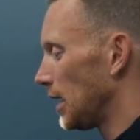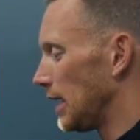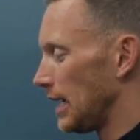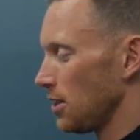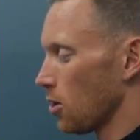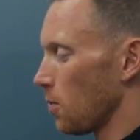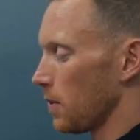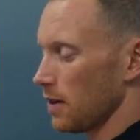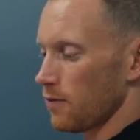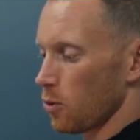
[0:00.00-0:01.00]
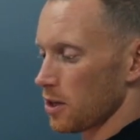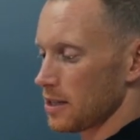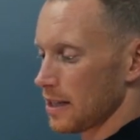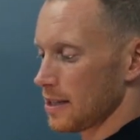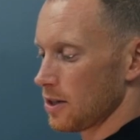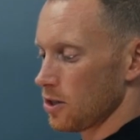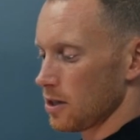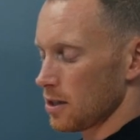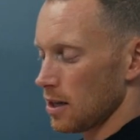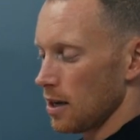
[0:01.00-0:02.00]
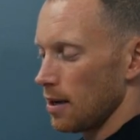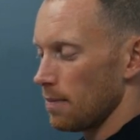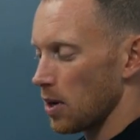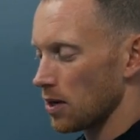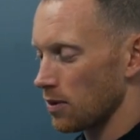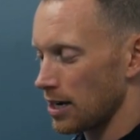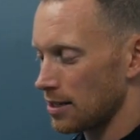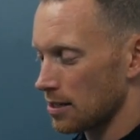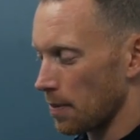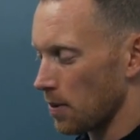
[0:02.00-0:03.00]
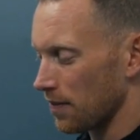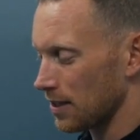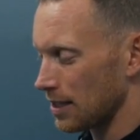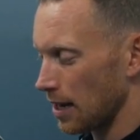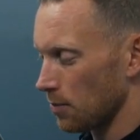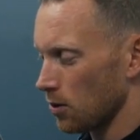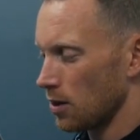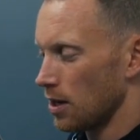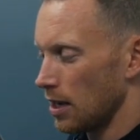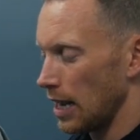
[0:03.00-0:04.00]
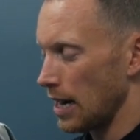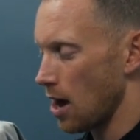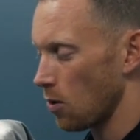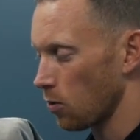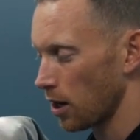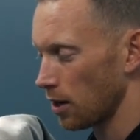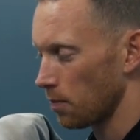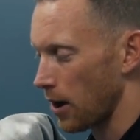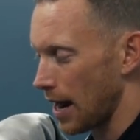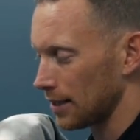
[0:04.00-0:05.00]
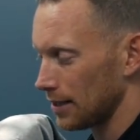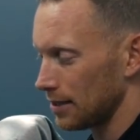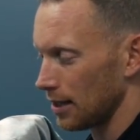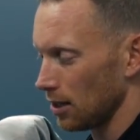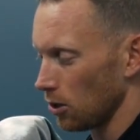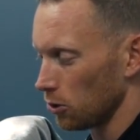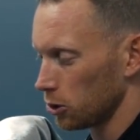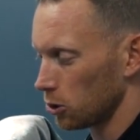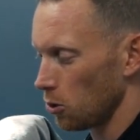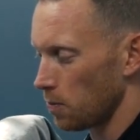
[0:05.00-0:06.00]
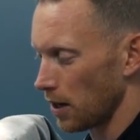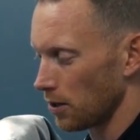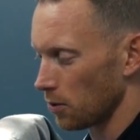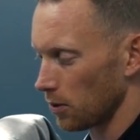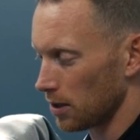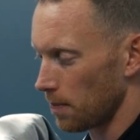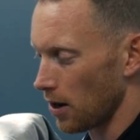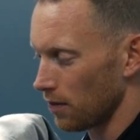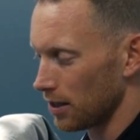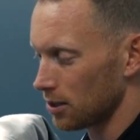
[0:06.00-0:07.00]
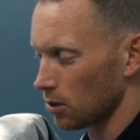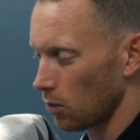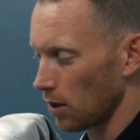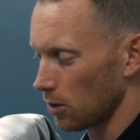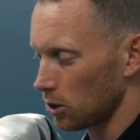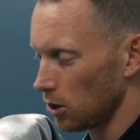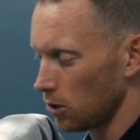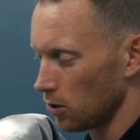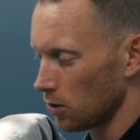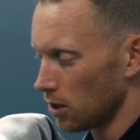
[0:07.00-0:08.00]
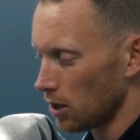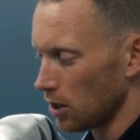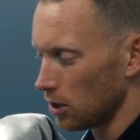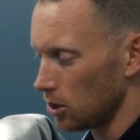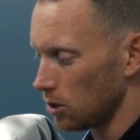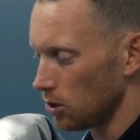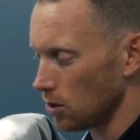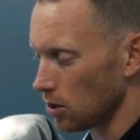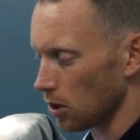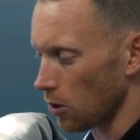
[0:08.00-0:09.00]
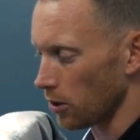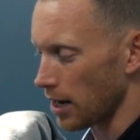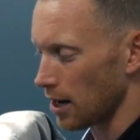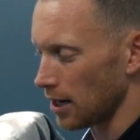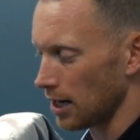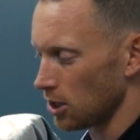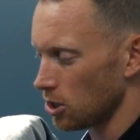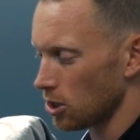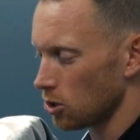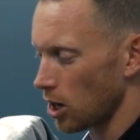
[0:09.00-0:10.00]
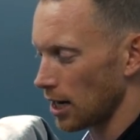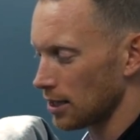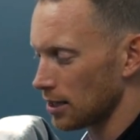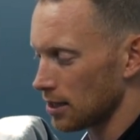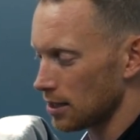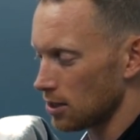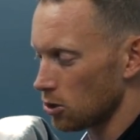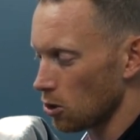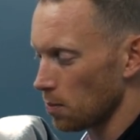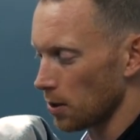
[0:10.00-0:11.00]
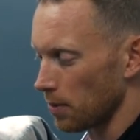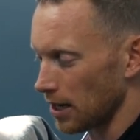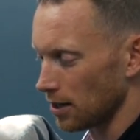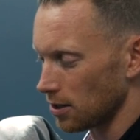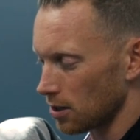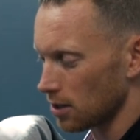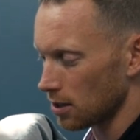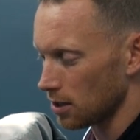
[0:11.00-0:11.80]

Knees open, four to six inches. Butt raises up off the table. And now we're going to practice a little scoop under with the pelvis. So what I want you to do, lower down an inch. Try to scoop your butt under.